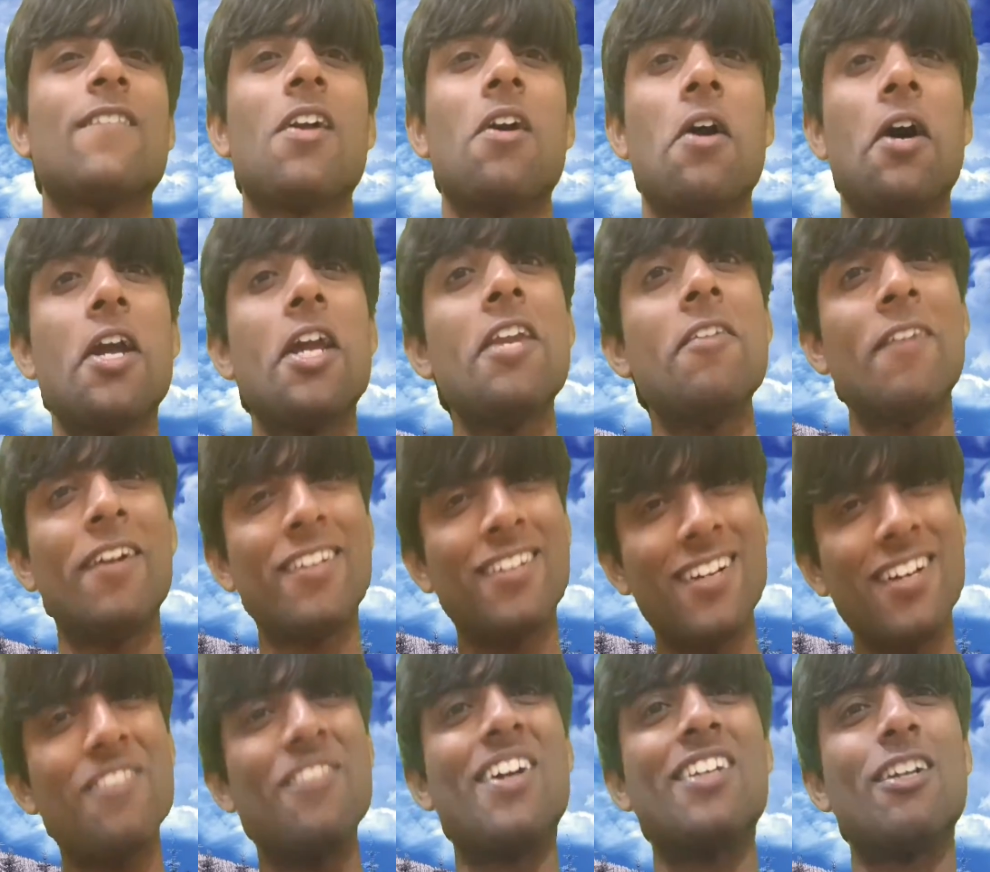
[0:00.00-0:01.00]
I invented
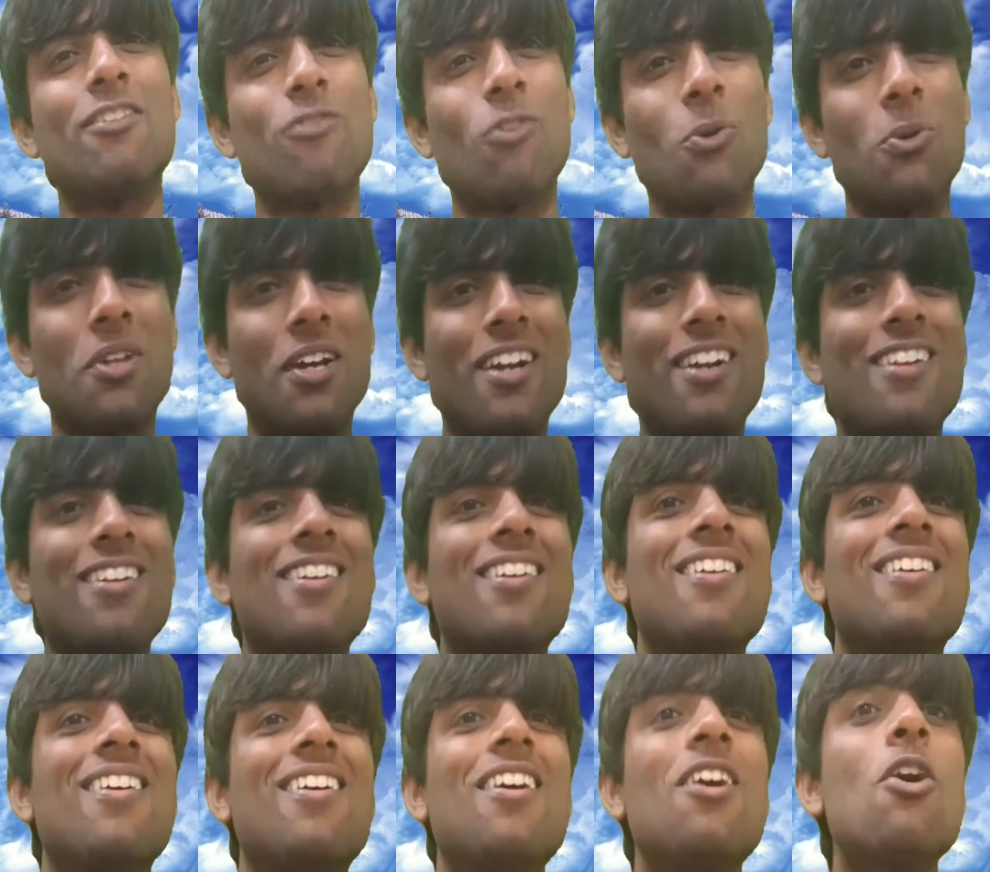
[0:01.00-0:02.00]
a method for that,
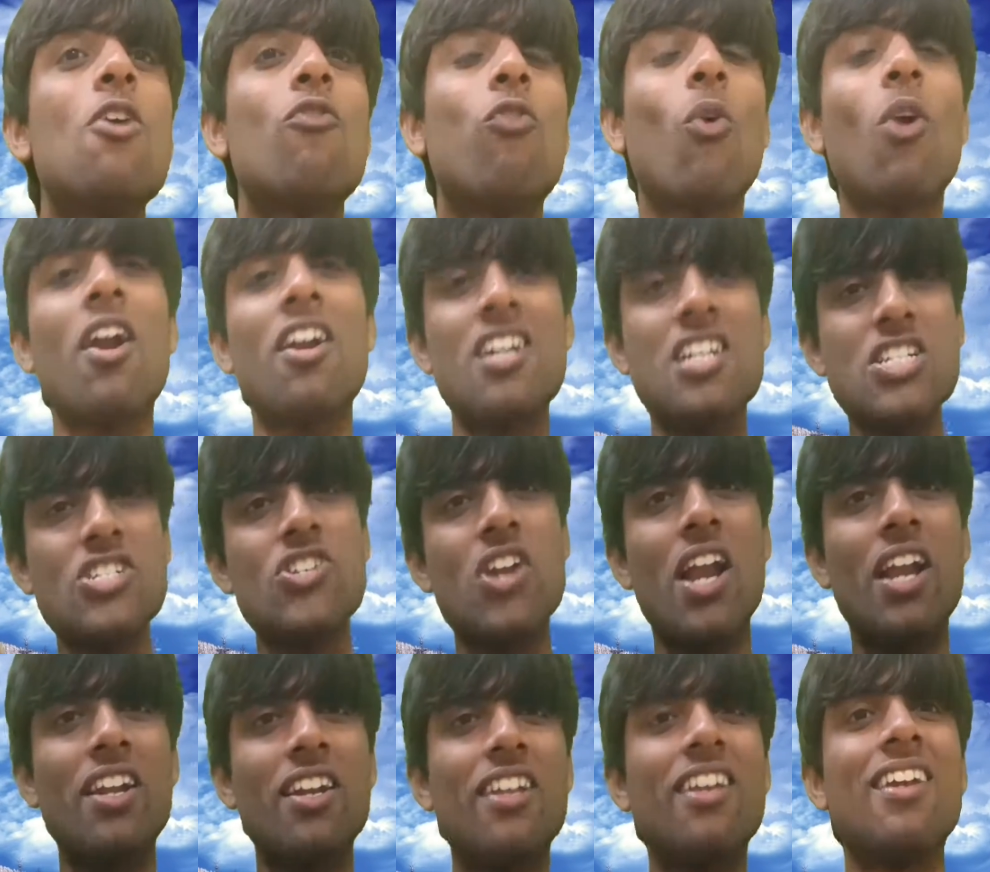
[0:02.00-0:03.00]
for
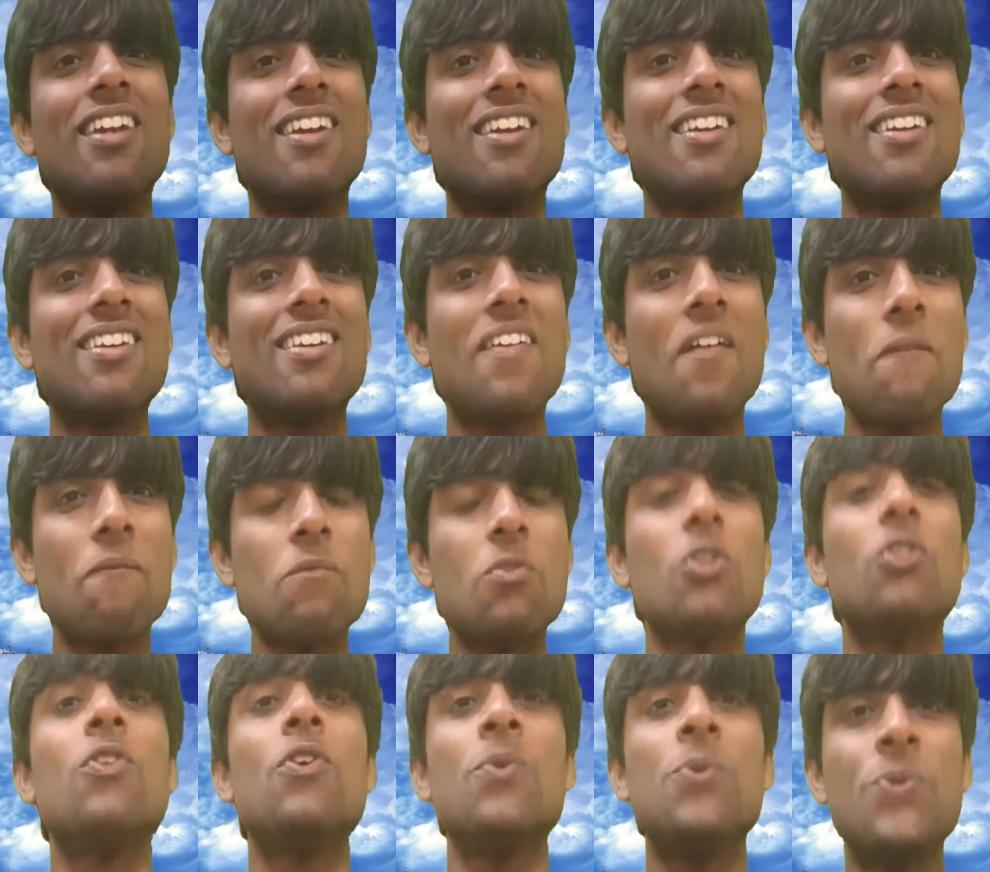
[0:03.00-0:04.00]
understanding
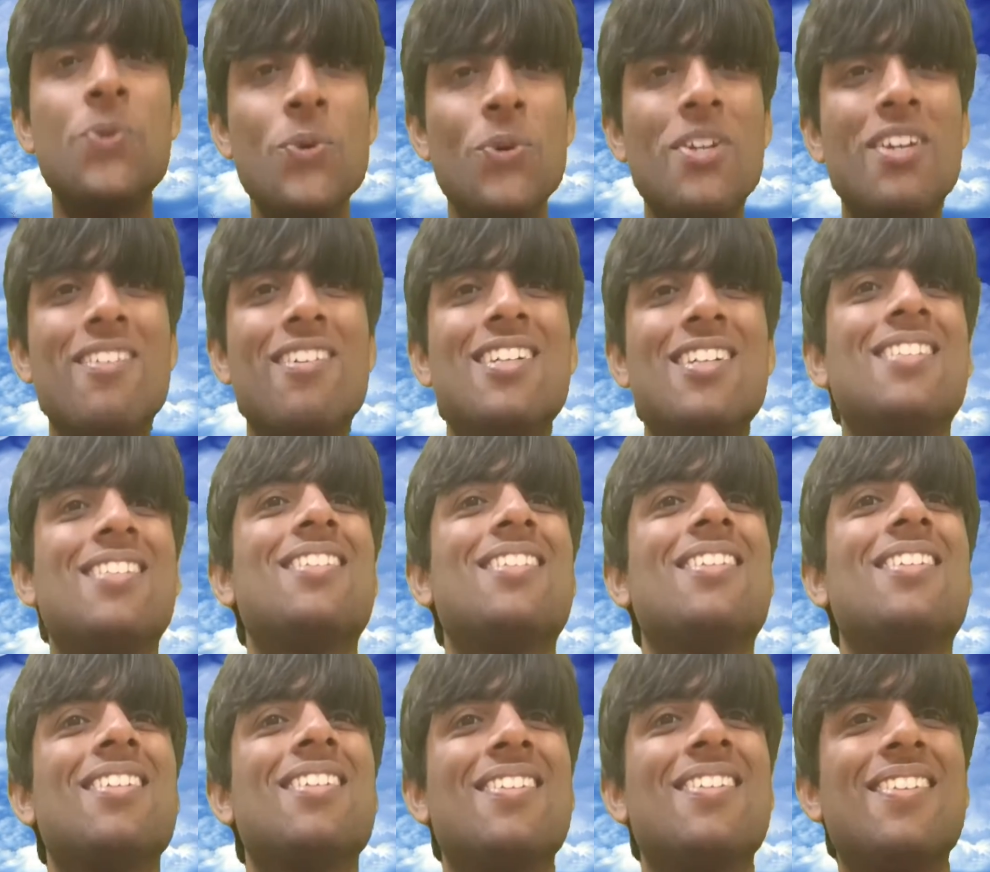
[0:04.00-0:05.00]
the universe.
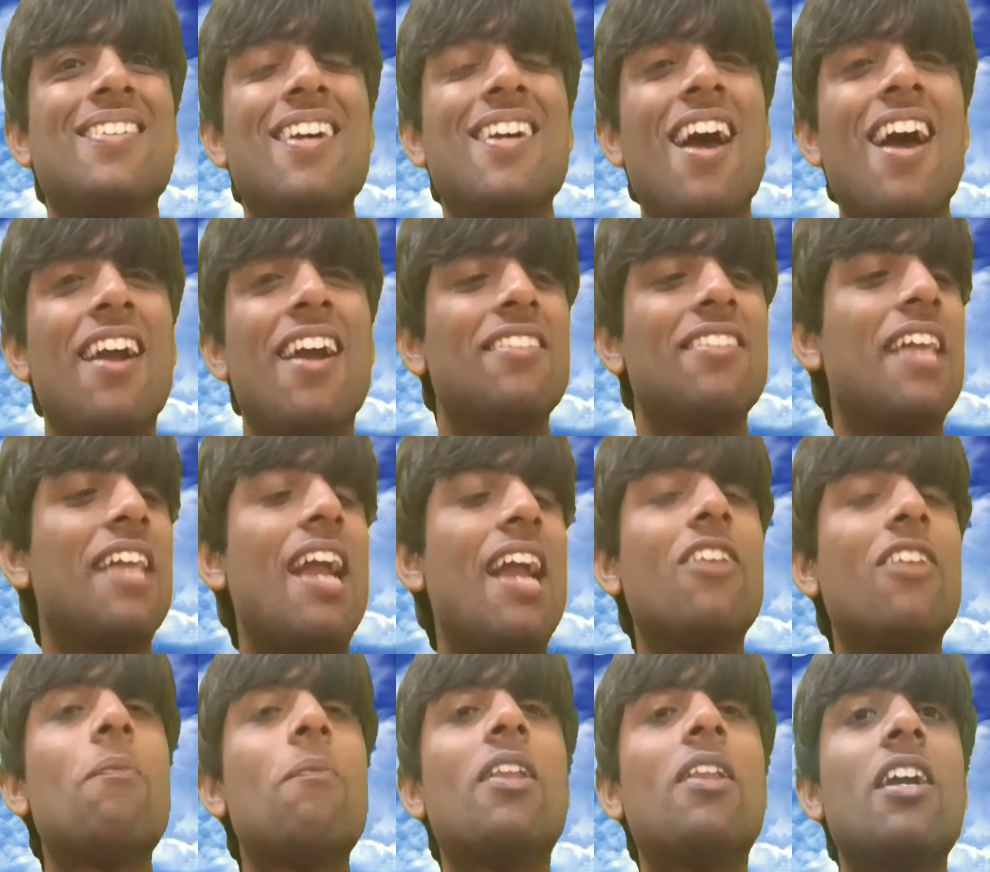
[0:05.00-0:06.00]
And
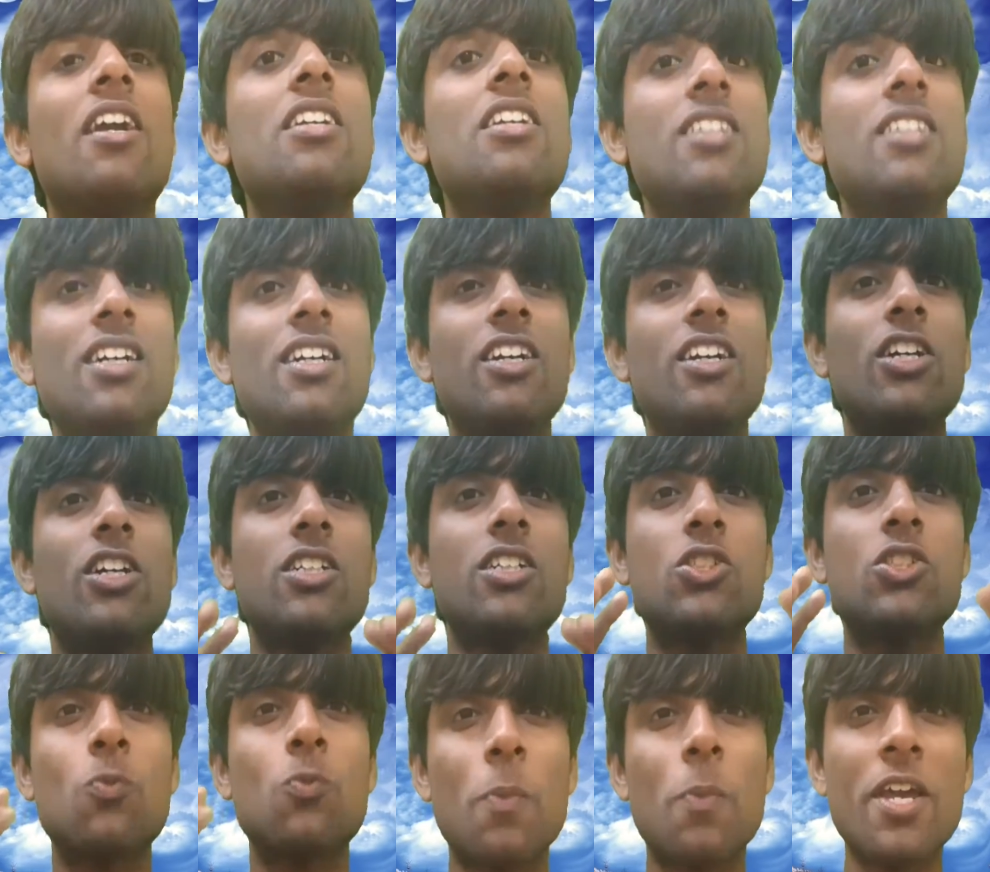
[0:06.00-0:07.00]
that method is a
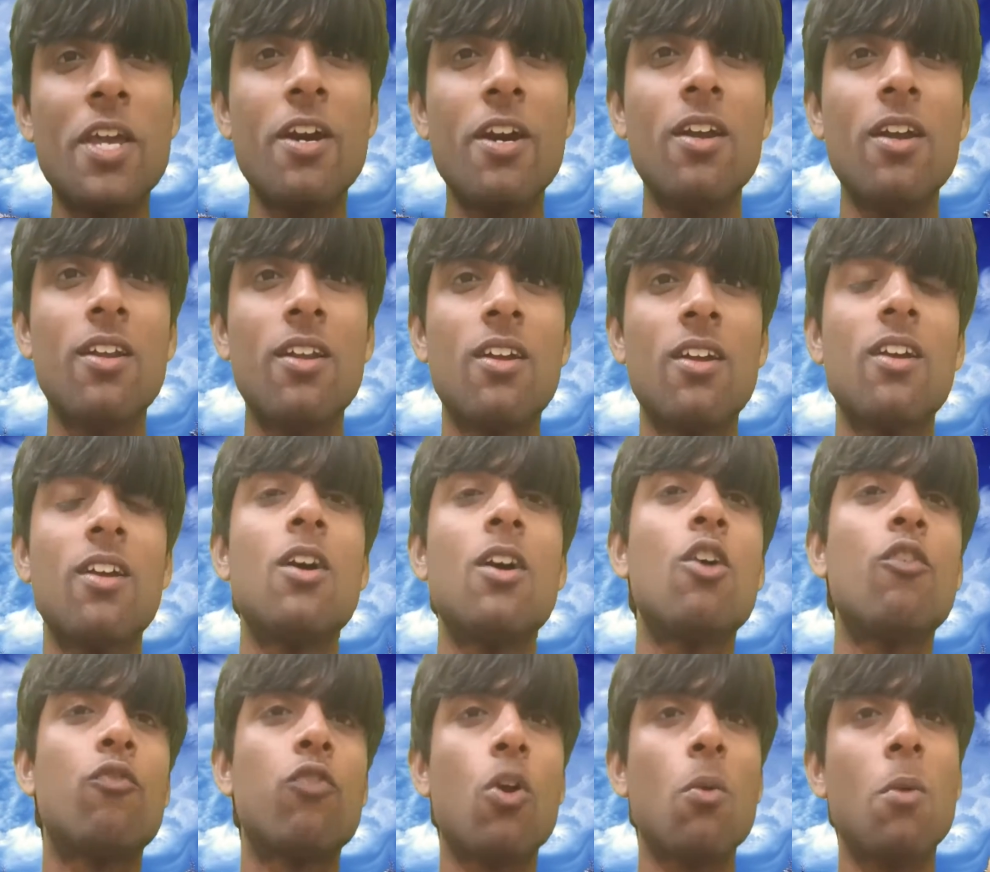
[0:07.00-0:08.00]
sphere
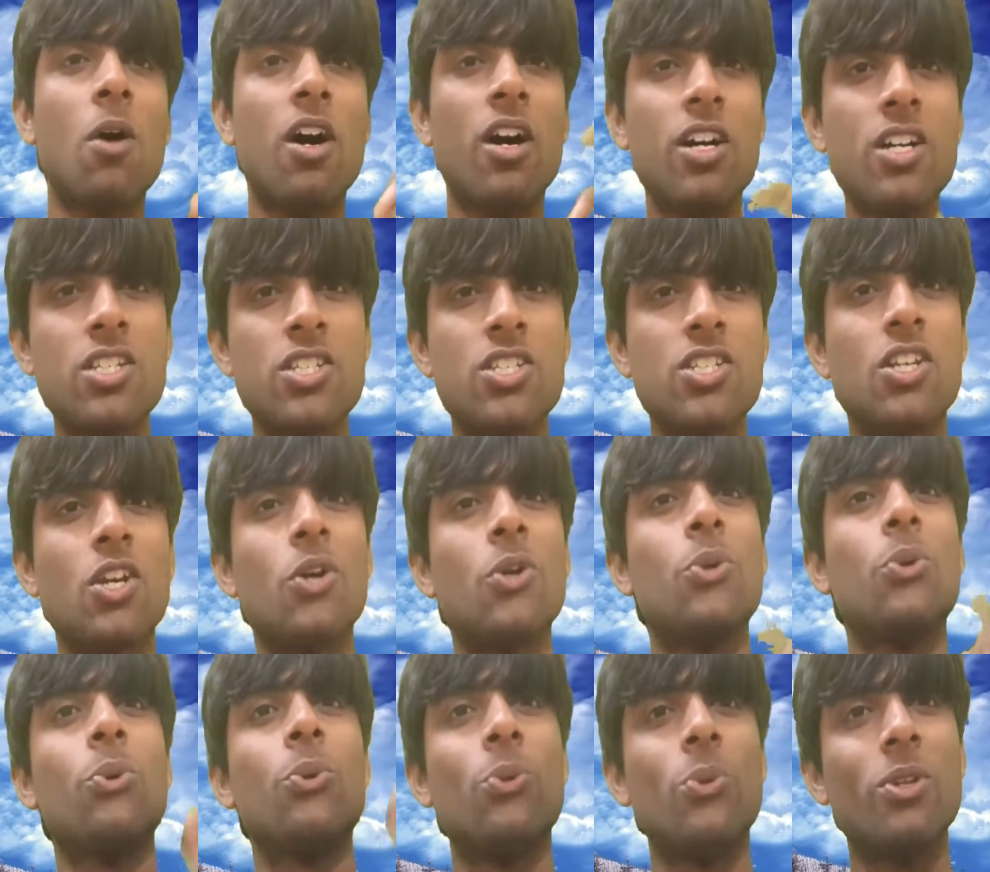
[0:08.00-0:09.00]
from us
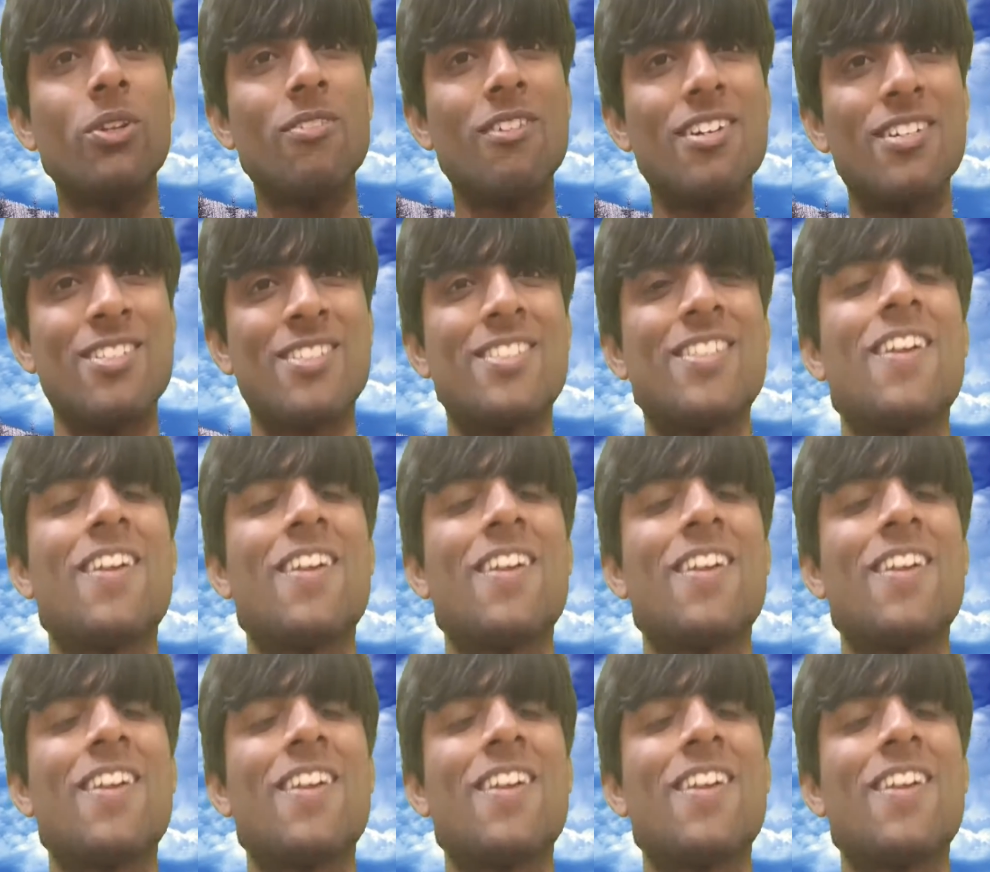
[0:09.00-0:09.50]
to universe.